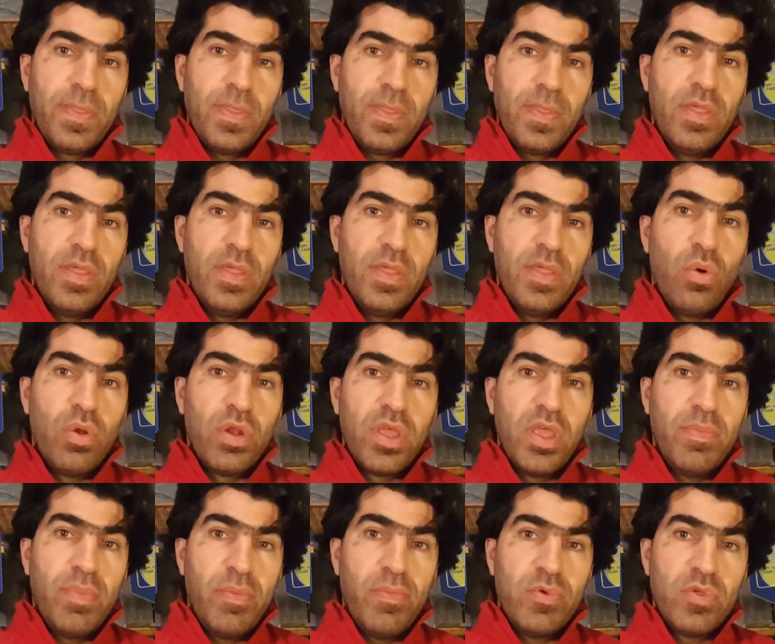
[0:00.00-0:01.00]
in the
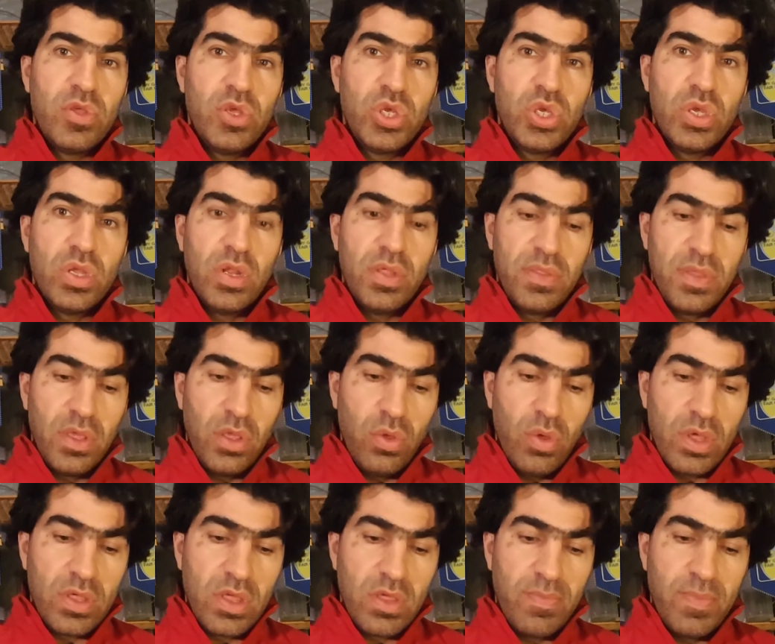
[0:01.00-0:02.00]
goalkeeper position in the
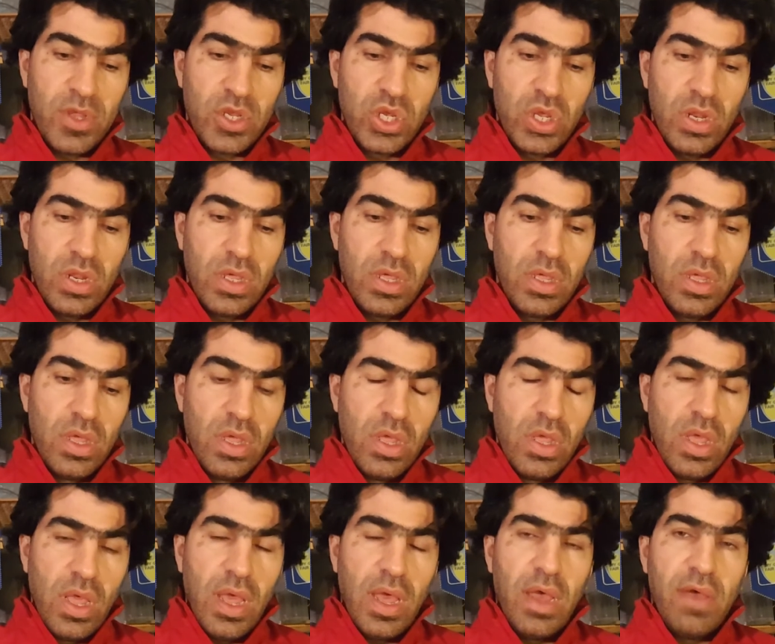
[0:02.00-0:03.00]
US, especially
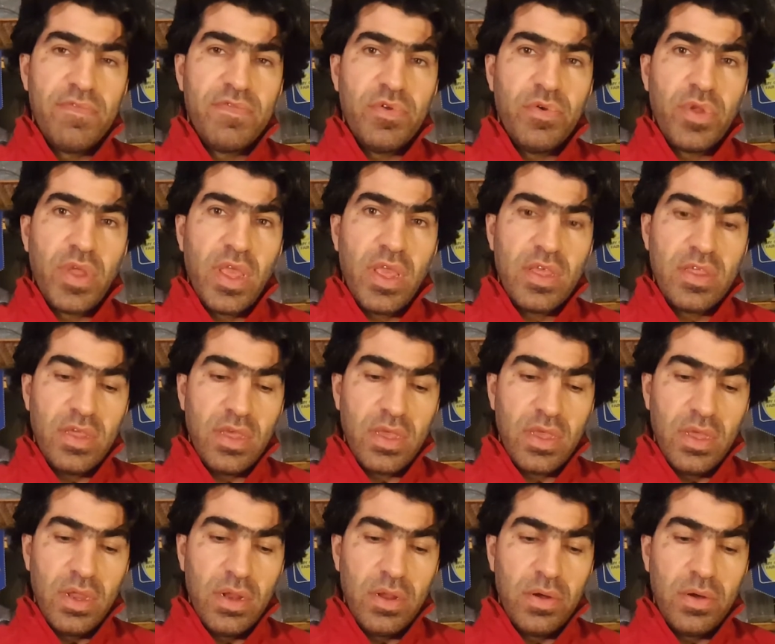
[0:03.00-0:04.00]
after Casey
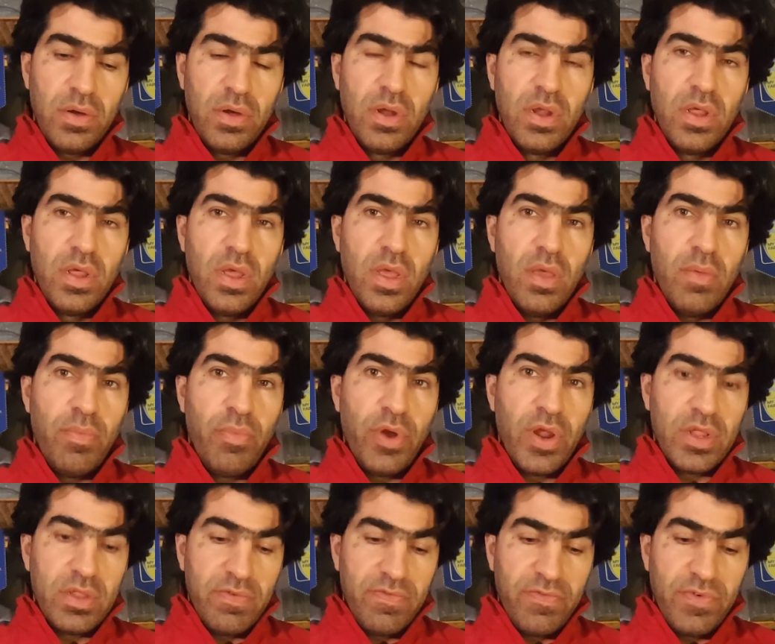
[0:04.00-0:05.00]
Killer,
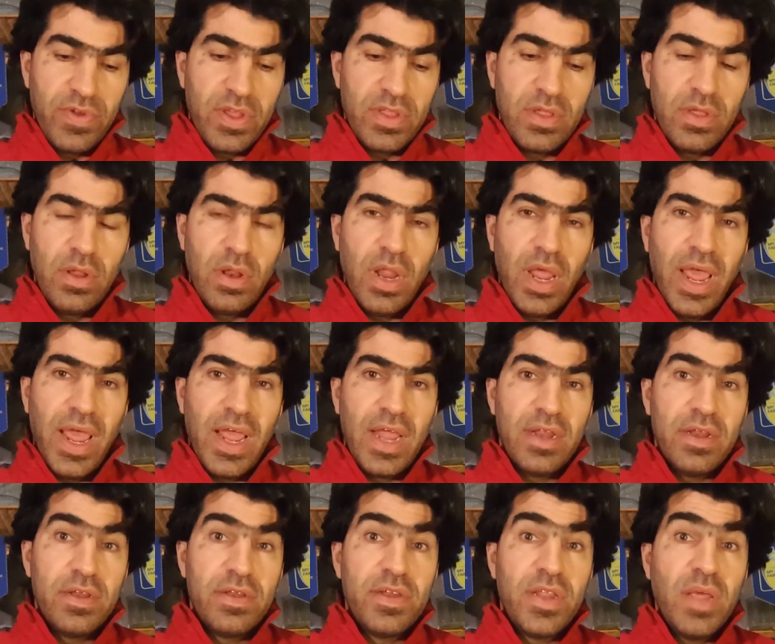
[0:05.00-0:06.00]
Brad Friedel,
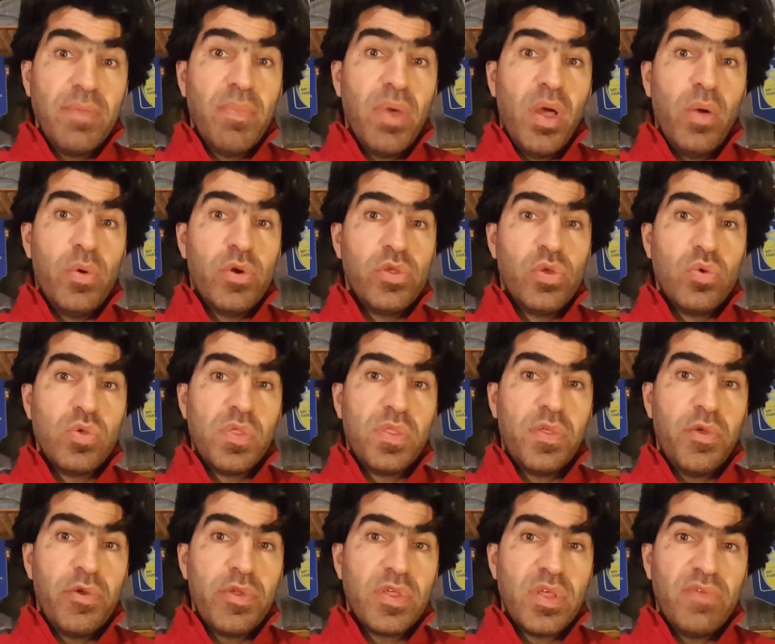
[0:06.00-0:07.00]
and Tim Howard, who's
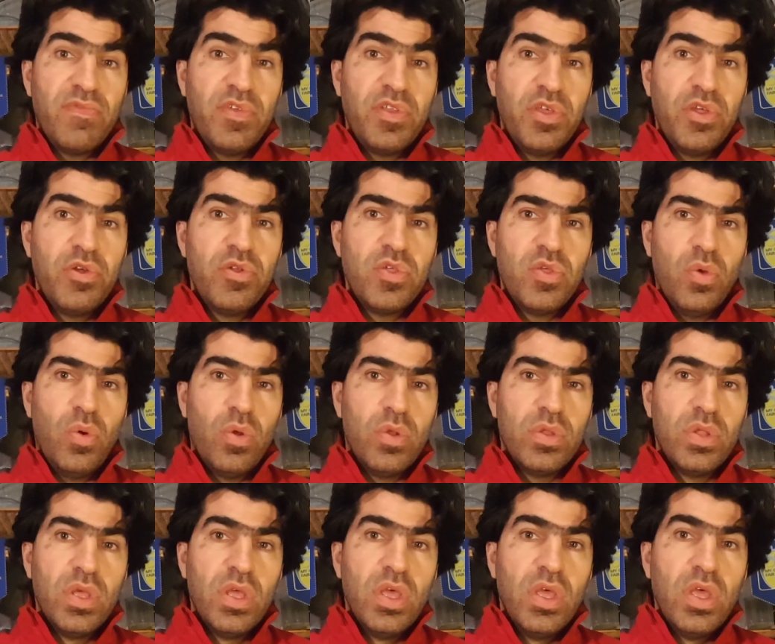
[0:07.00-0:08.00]
37 years old.
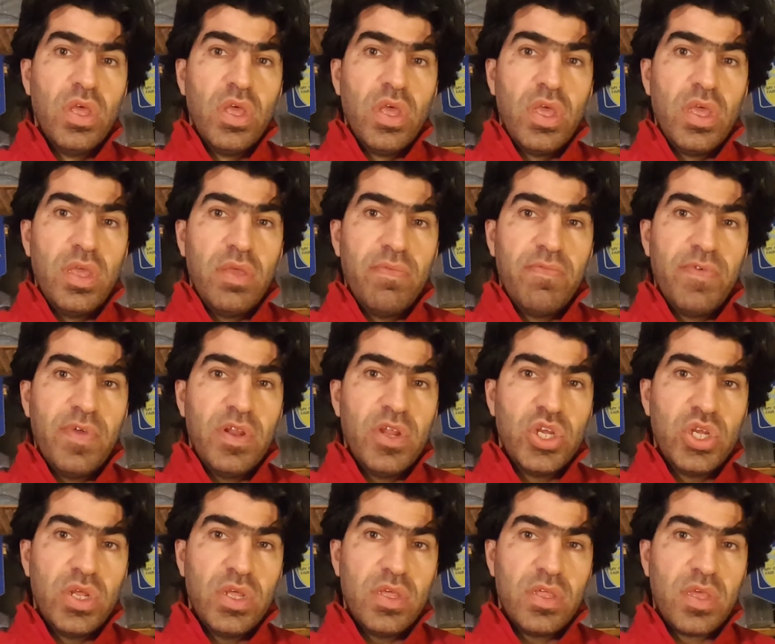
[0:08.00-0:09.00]
He
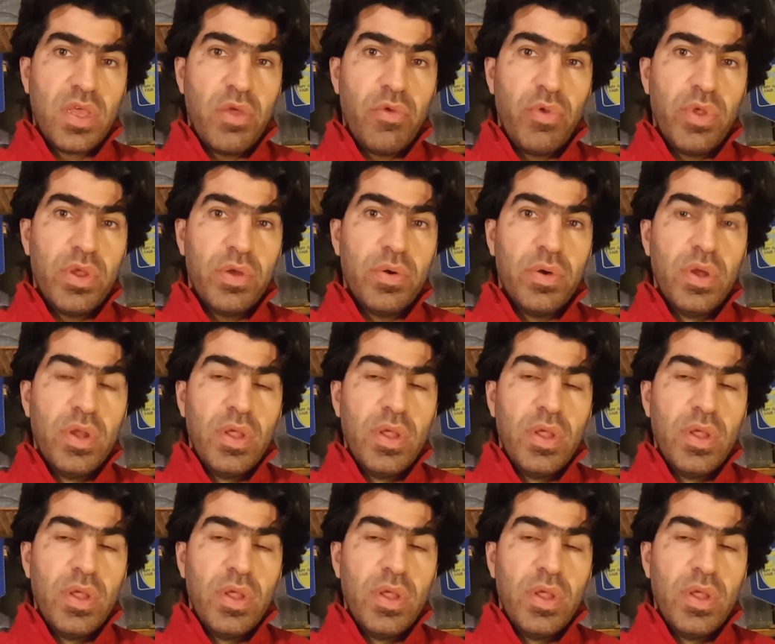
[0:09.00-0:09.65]
finished his career